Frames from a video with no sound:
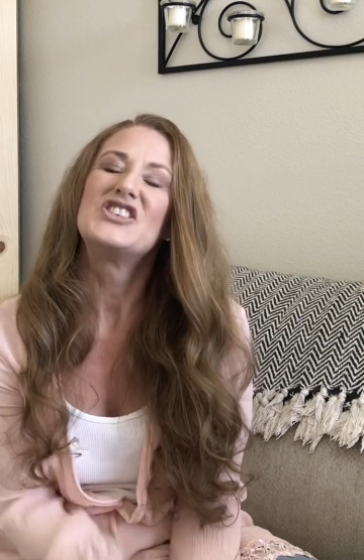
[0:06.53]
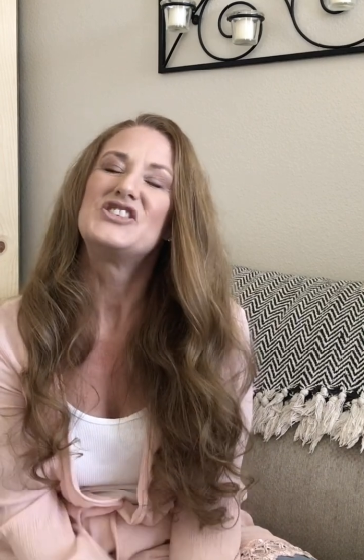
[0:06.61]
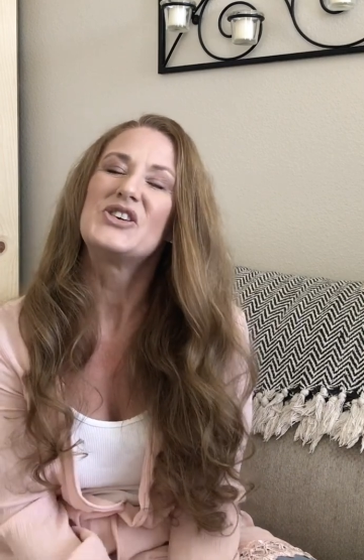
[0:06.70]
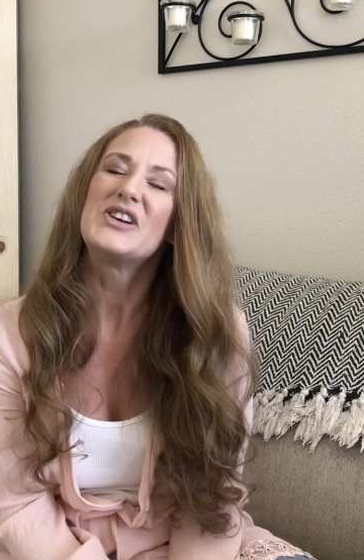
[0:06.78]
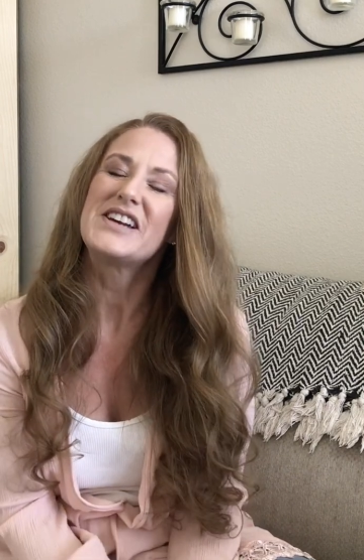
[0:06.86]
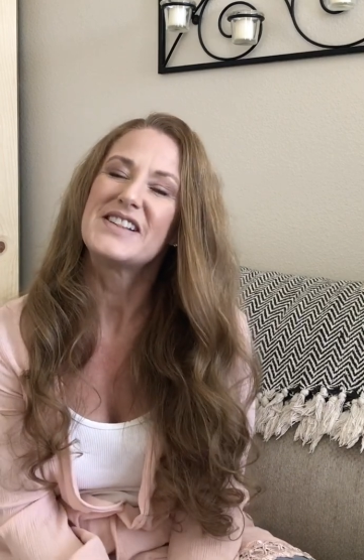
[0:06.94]

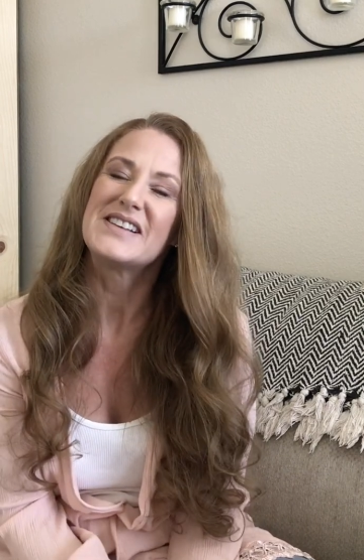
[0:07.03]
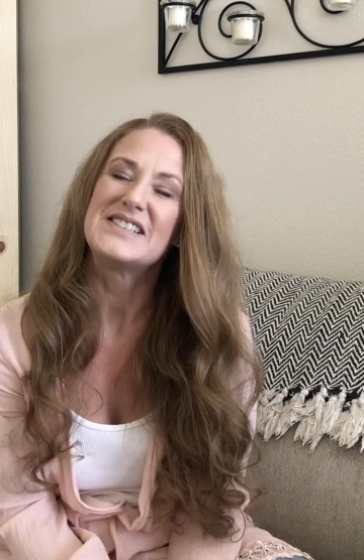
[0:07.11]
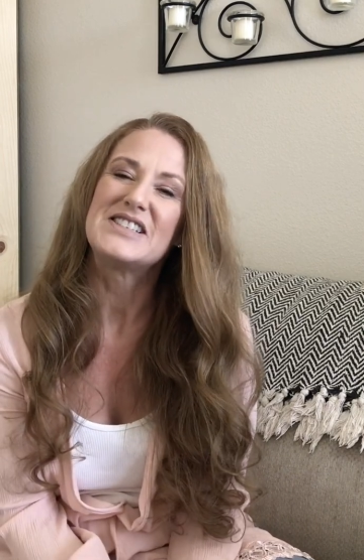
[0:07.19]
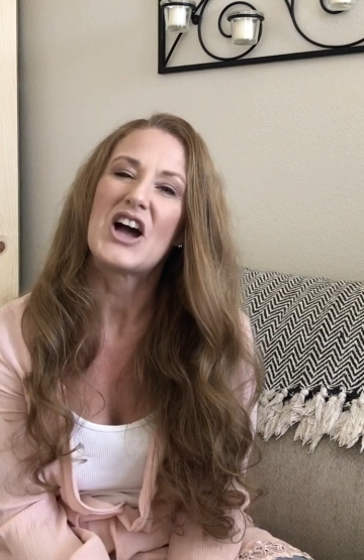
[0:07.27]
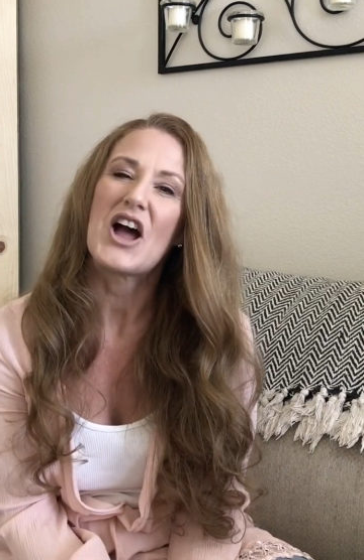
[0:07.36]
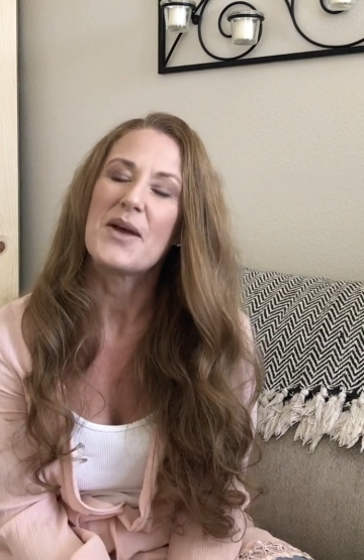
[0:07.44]
During this
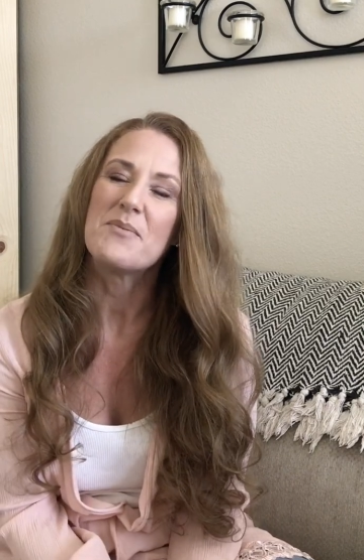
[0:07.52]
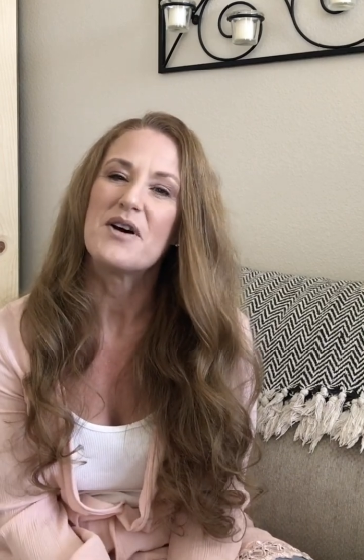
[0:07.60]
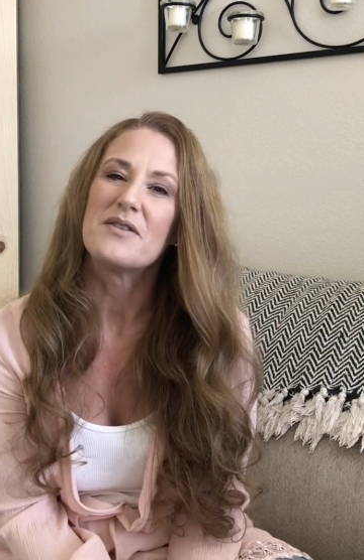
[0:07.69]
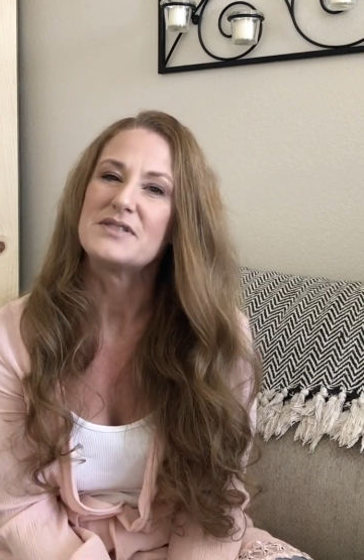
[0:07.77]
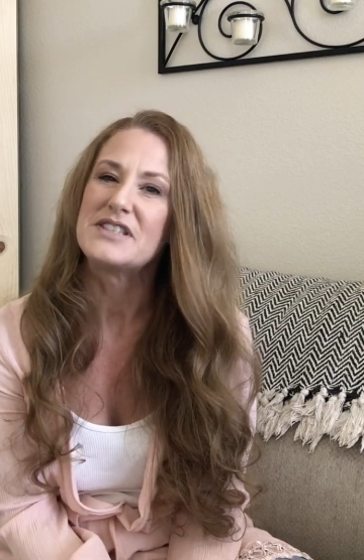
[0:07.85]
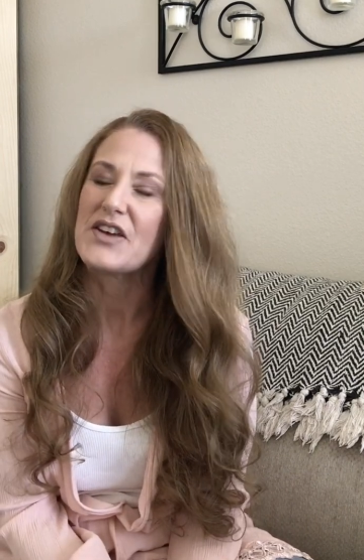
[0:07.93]
time
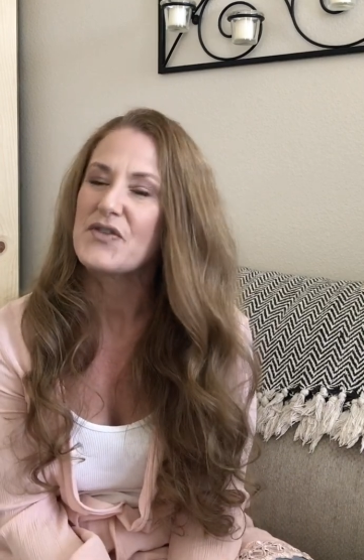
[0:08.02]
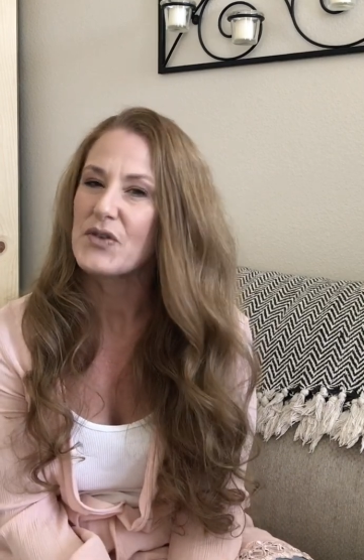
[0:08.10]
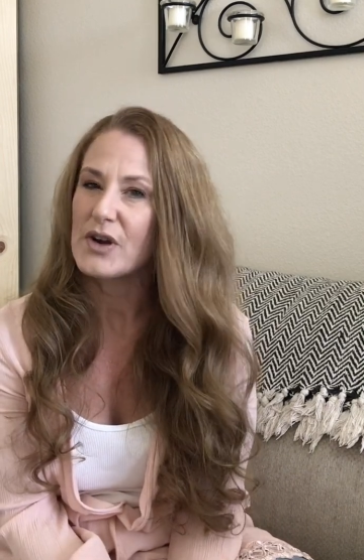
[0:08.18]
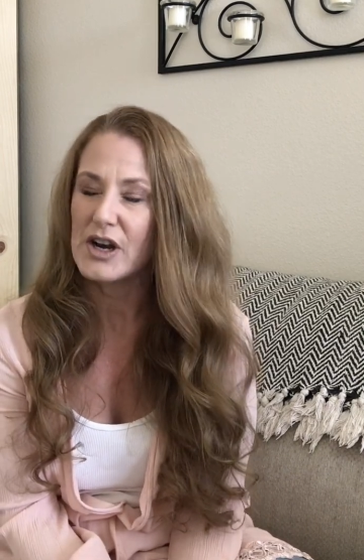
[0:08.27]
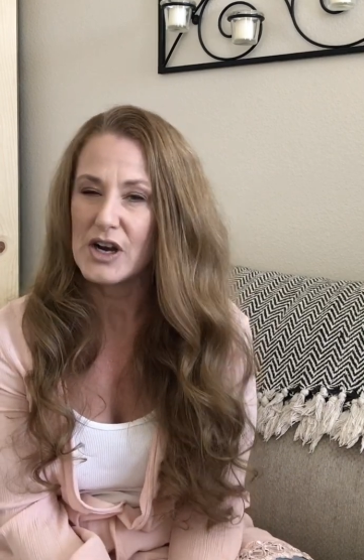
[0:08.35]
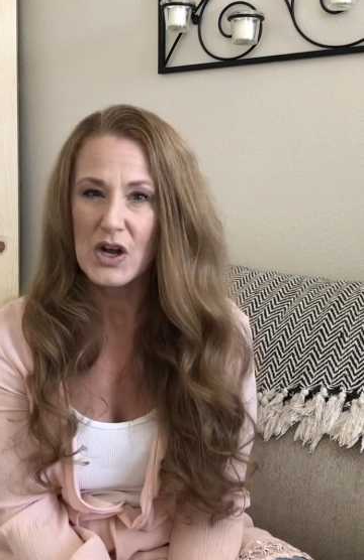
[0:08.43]
of
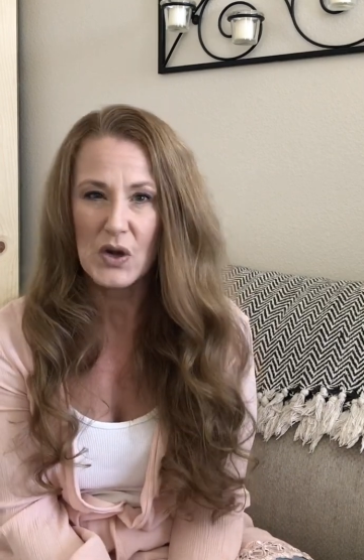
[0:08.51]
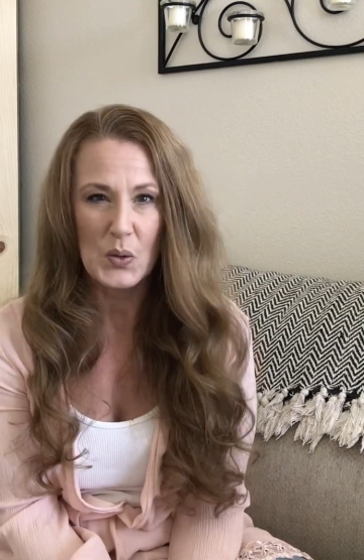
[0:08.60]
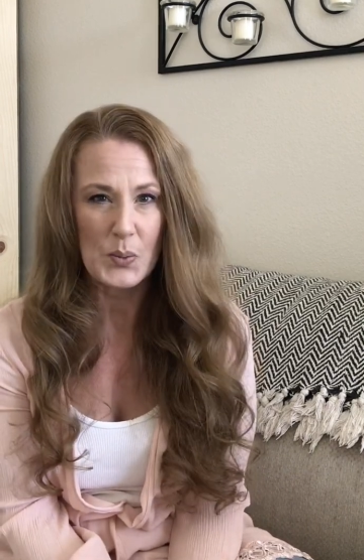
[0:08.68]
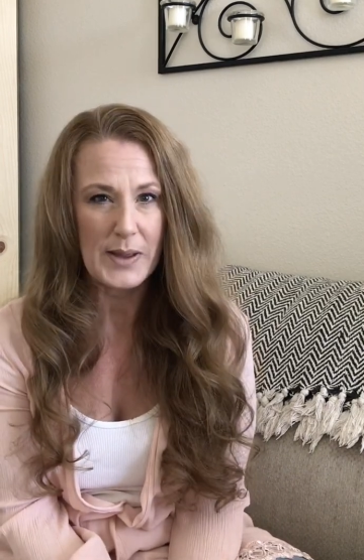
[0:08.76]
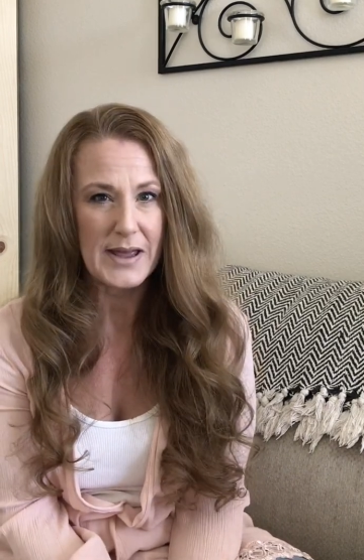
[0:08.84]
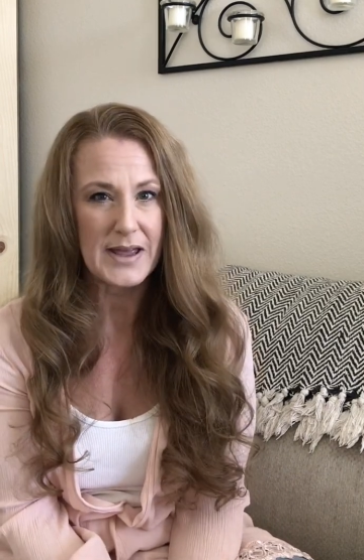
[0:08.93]
safer at home,